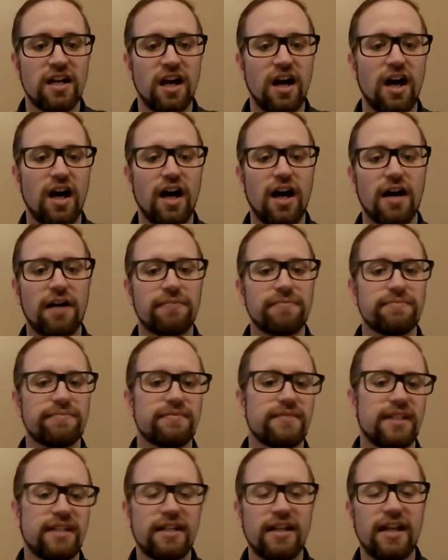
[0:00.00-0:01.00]

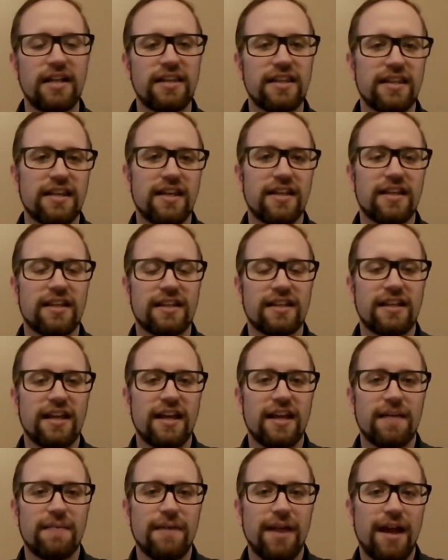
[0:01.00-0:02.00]
And at the end of the
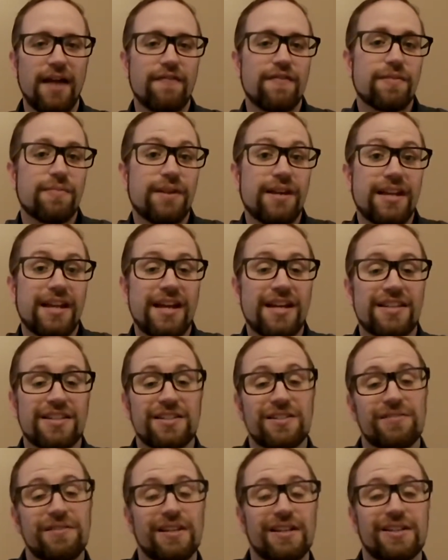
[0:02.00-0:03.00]
game, everybody has a
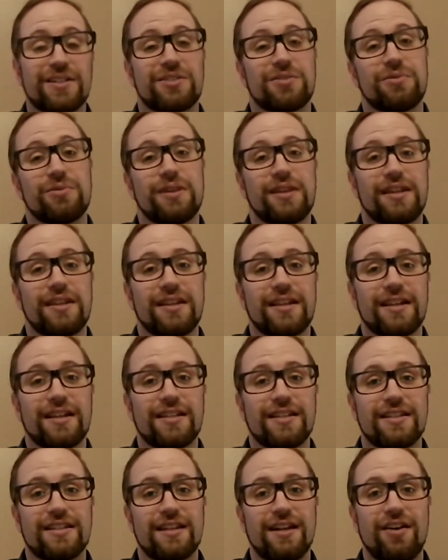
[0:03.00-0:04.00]
unique story that they get
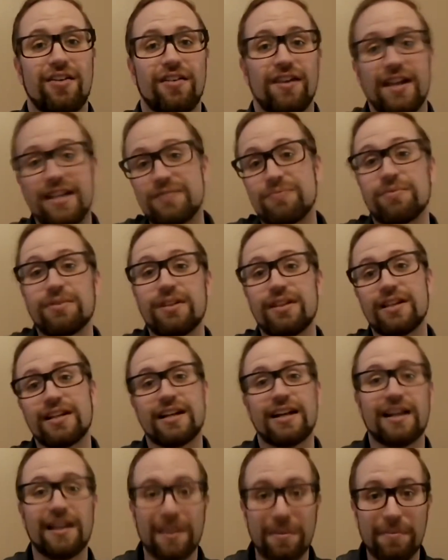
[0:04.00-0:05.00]
to tell, and that's really
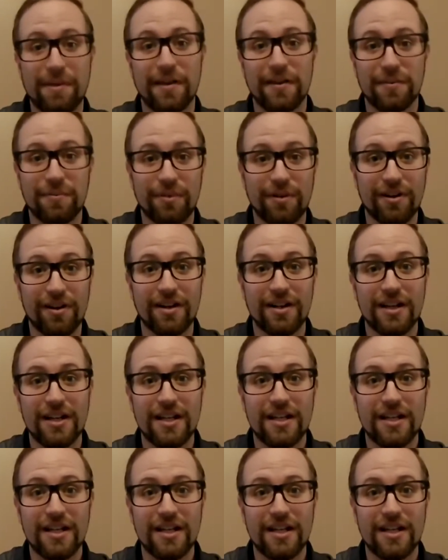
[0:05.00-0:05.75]
kind of the best part,